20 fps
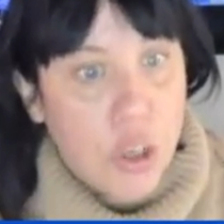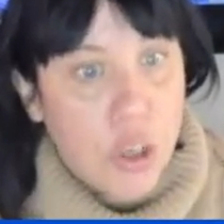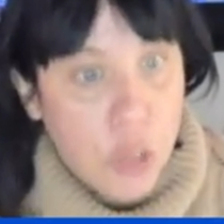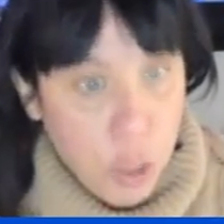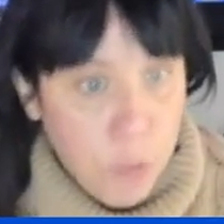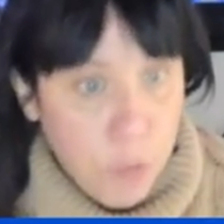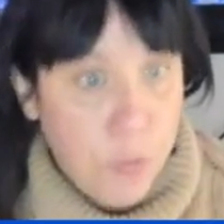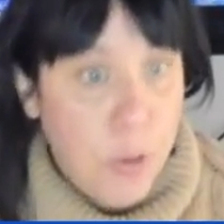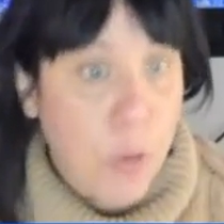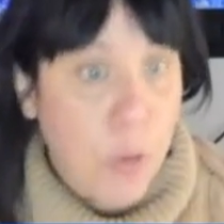
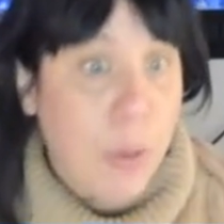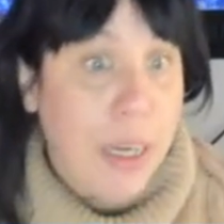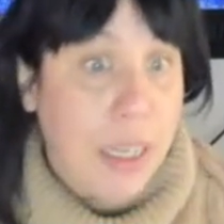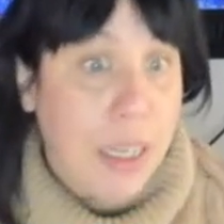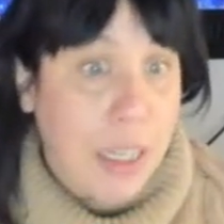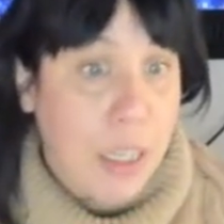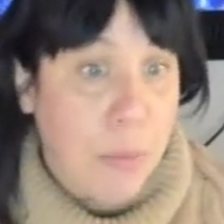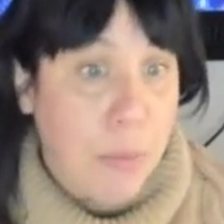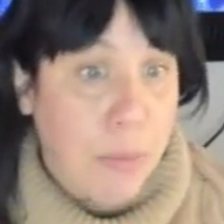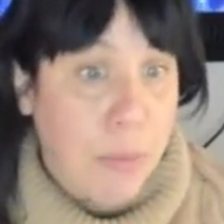If you work
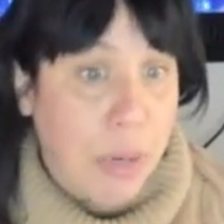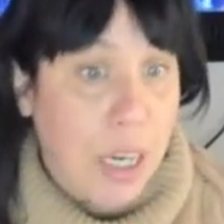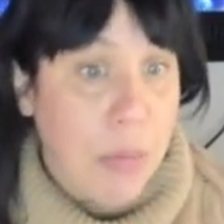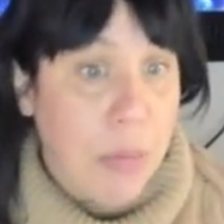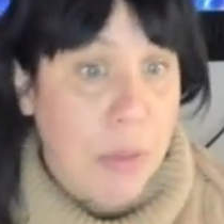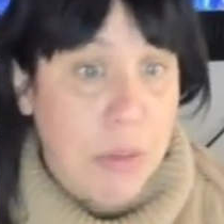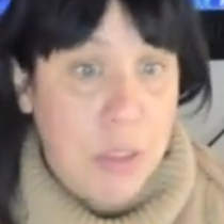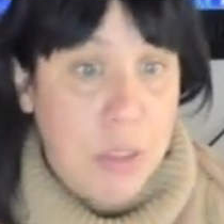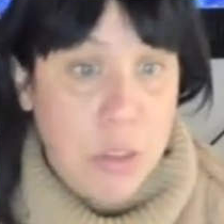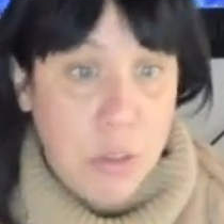at a
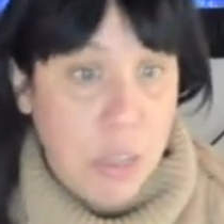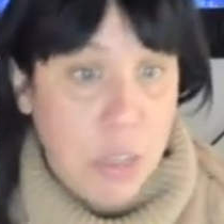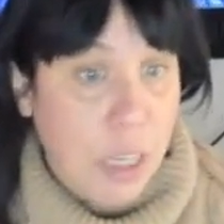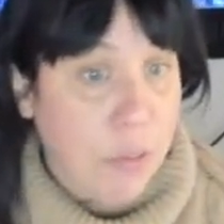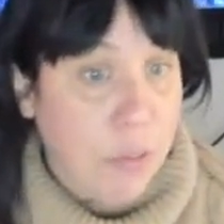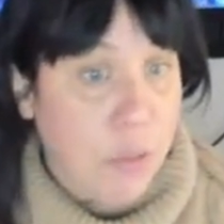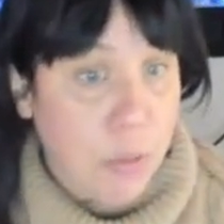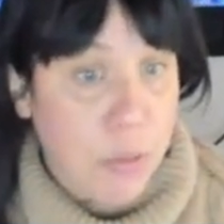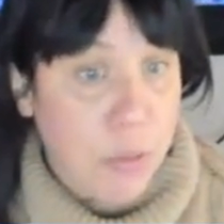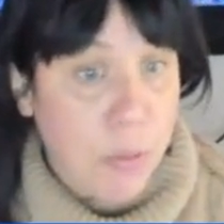primary school, you
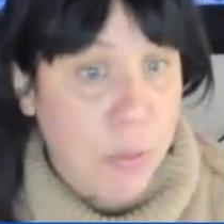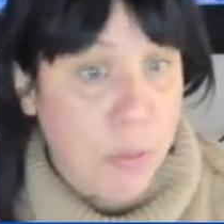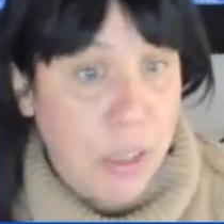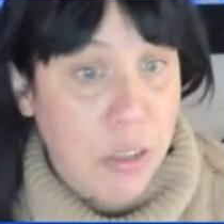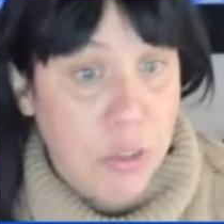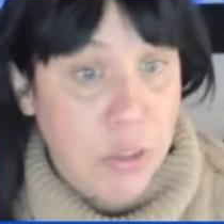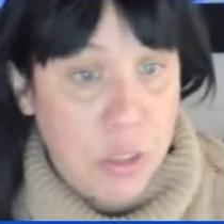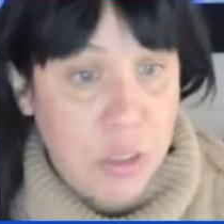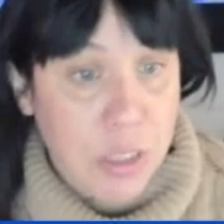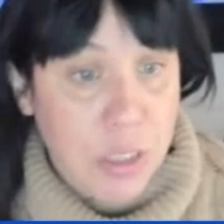have to prepare your
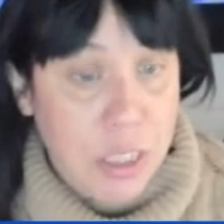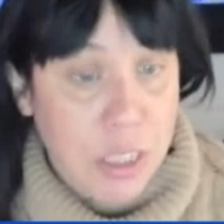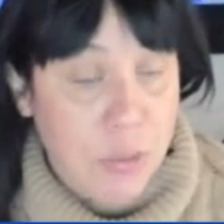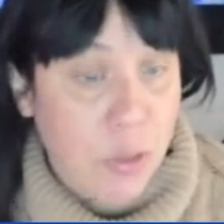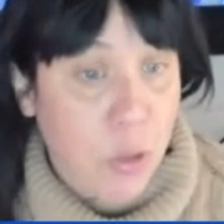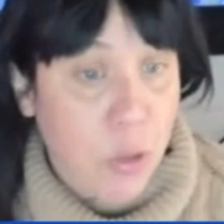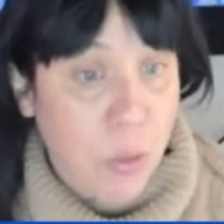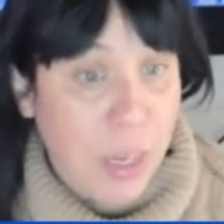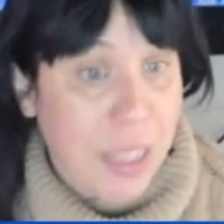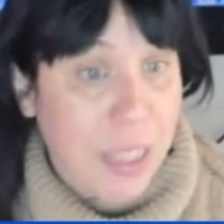students for
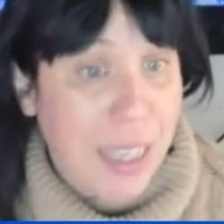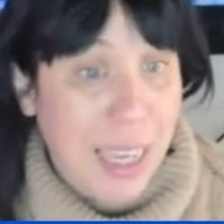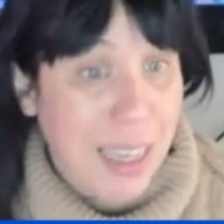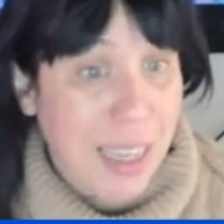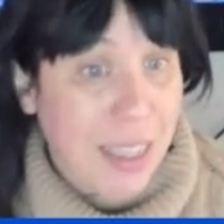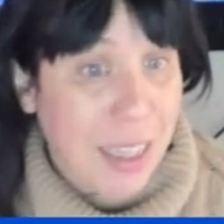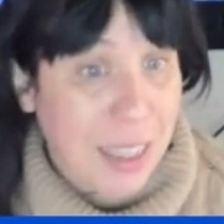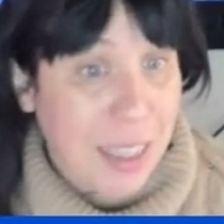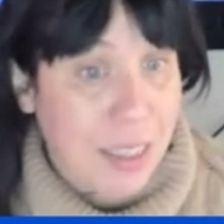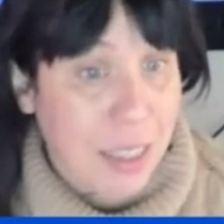grade 8
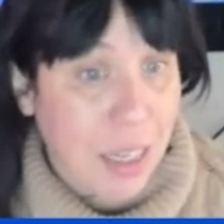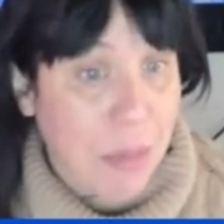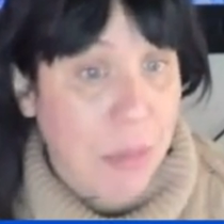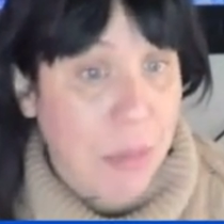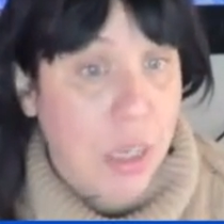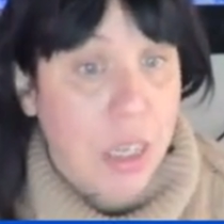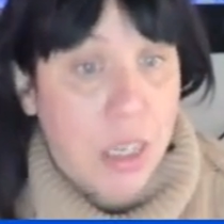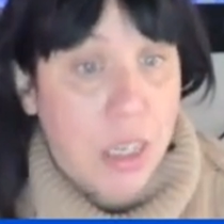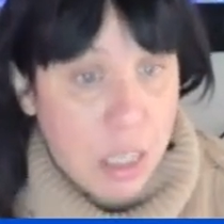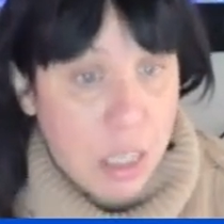exam.
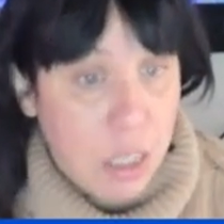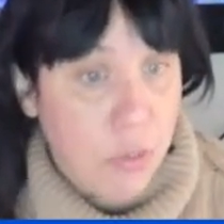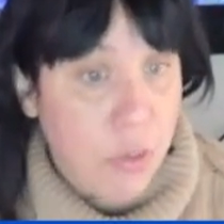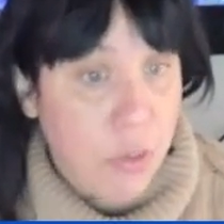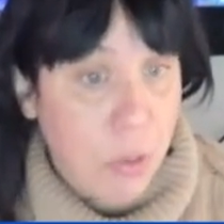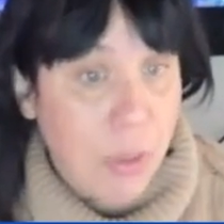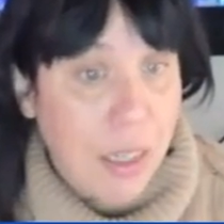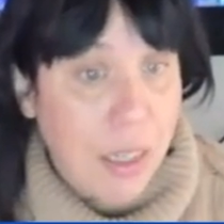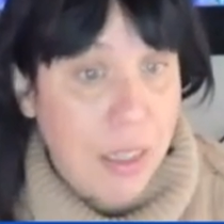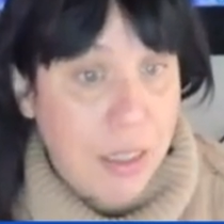If you
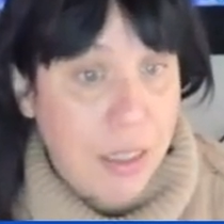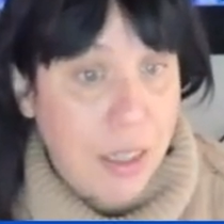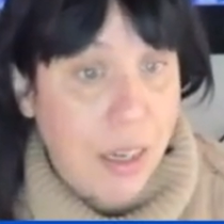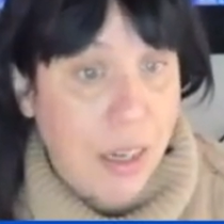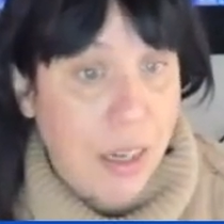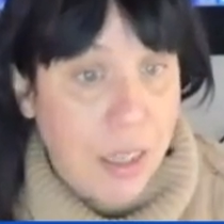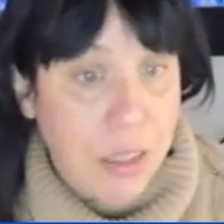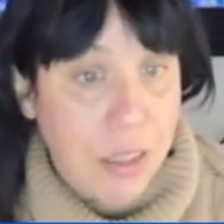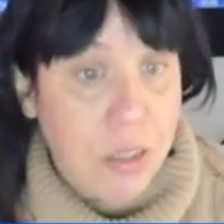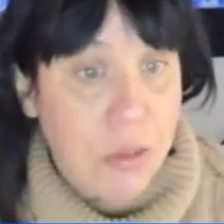work at a
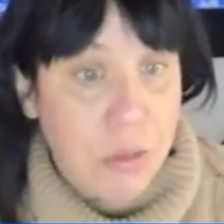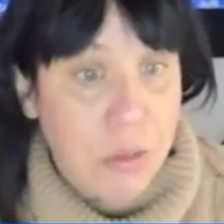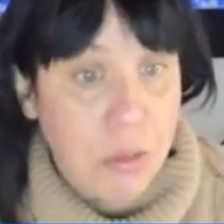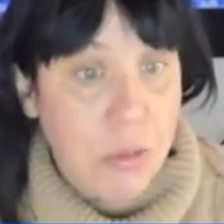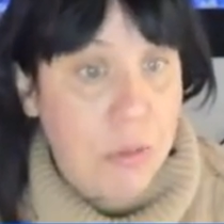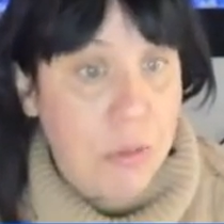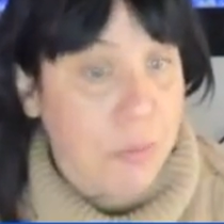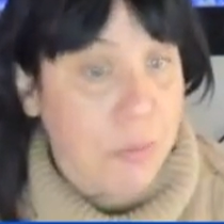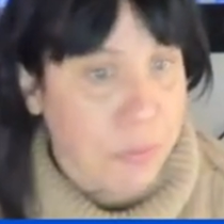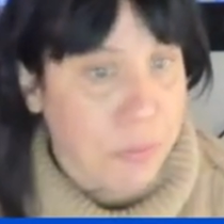high
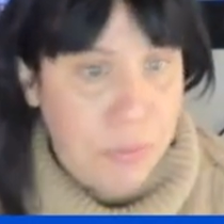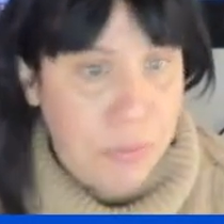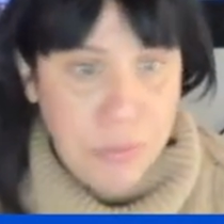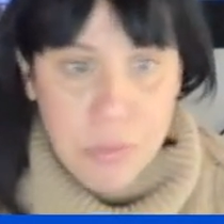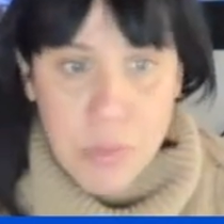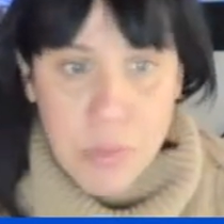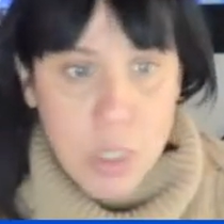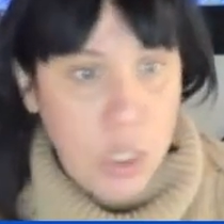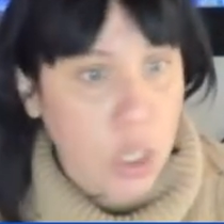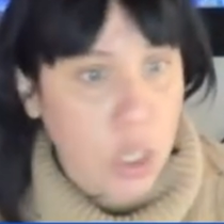school,
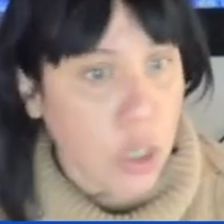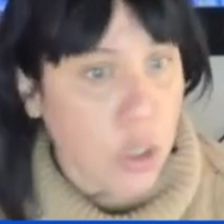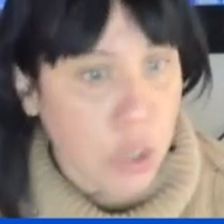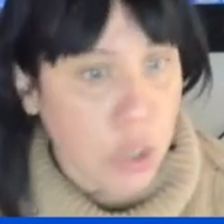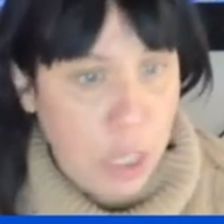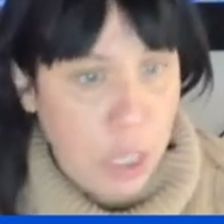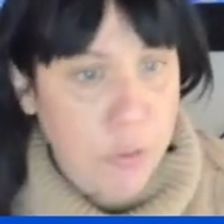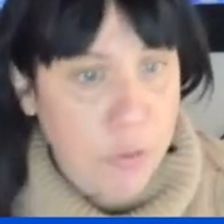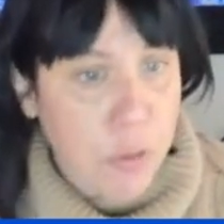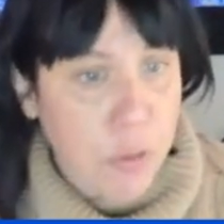you
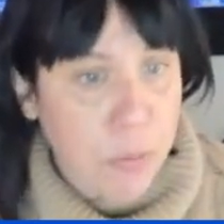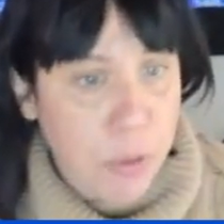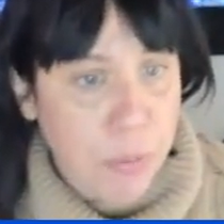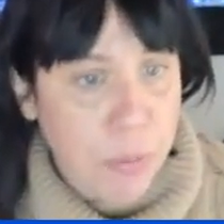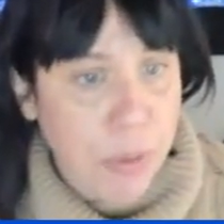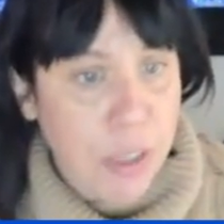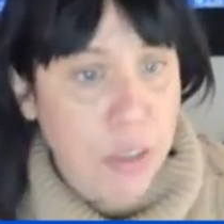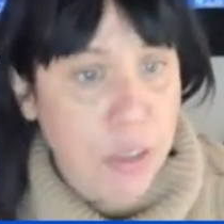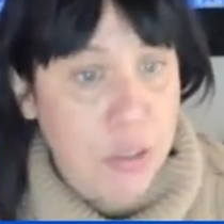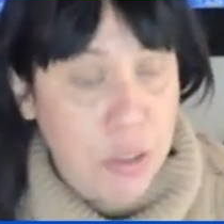have to
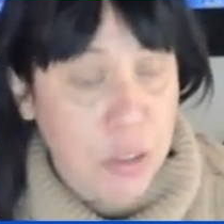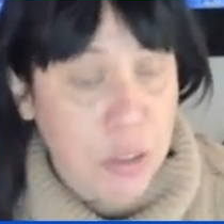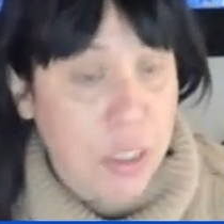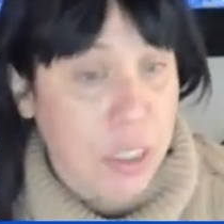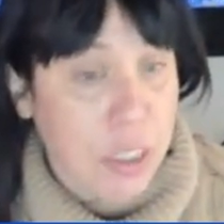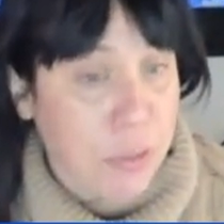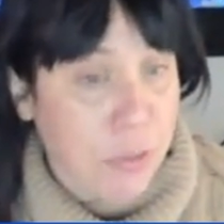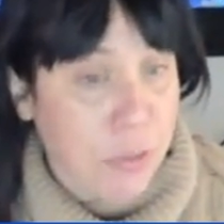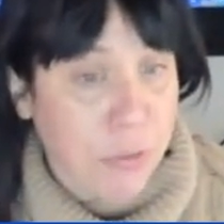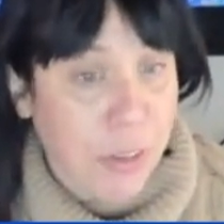prepare your
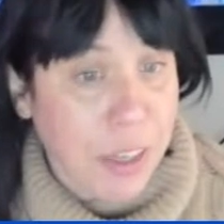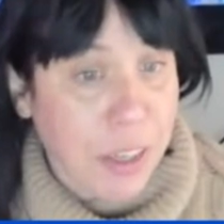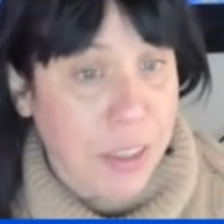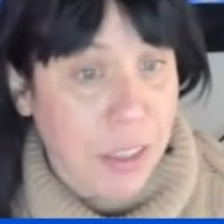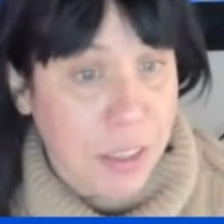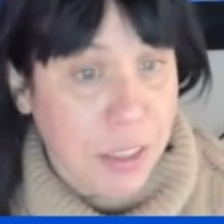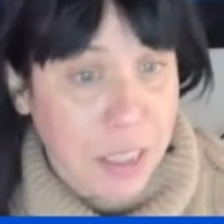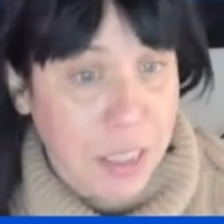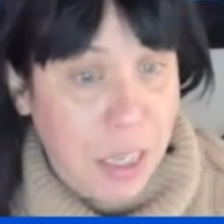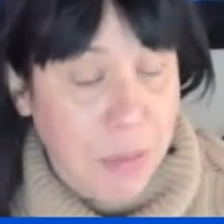students for final
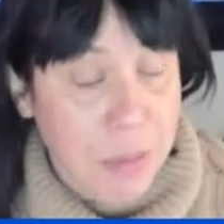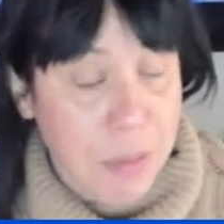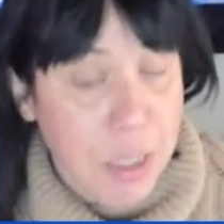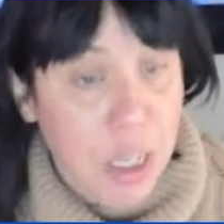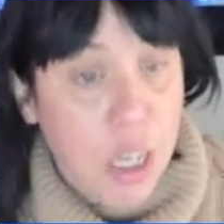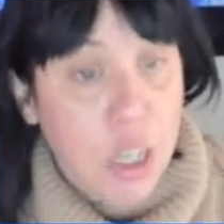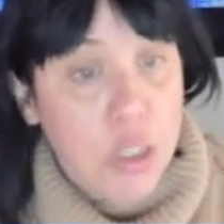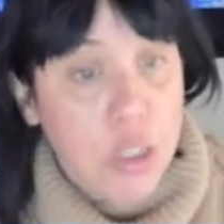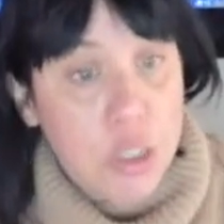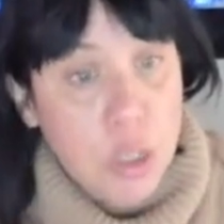exams.
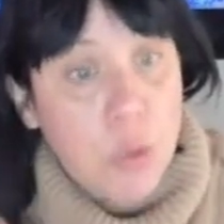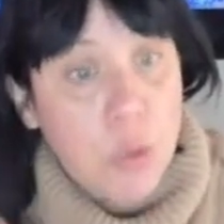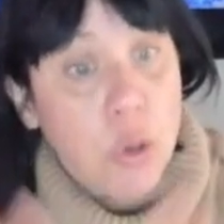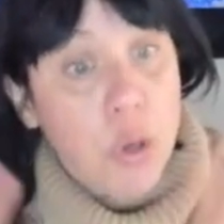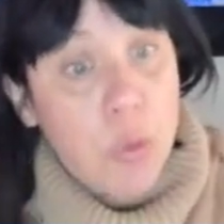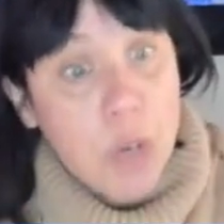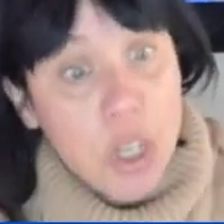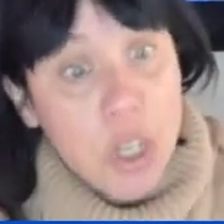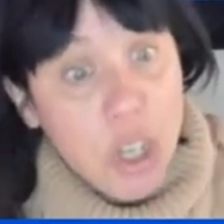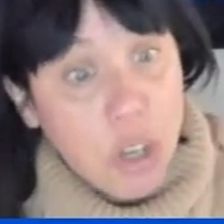So you
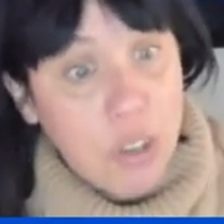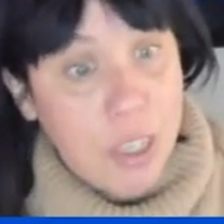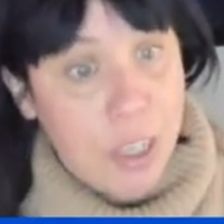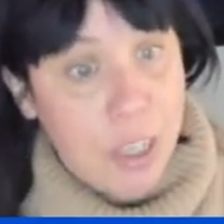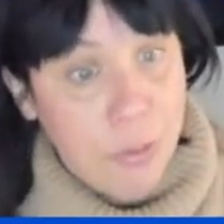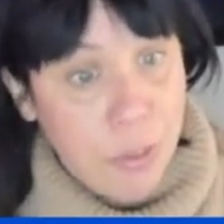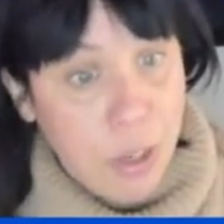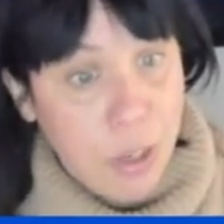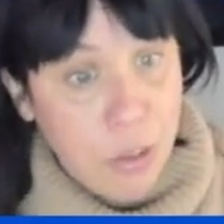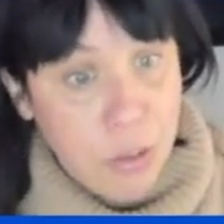will not
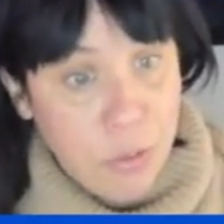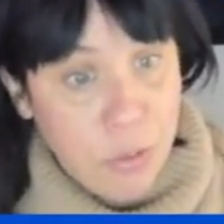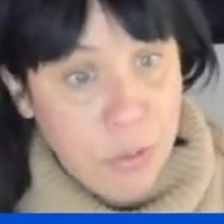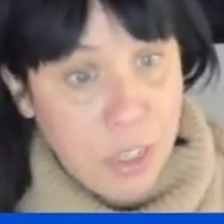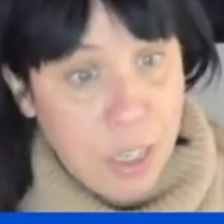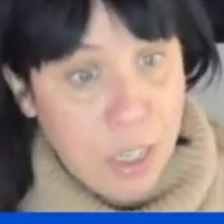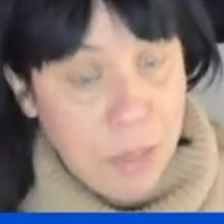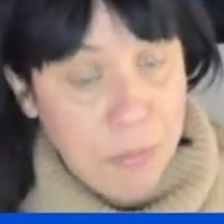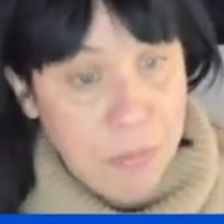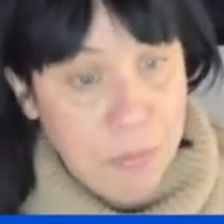have a lot of
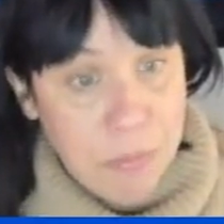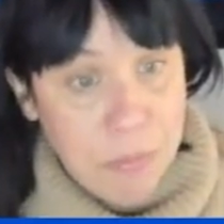time.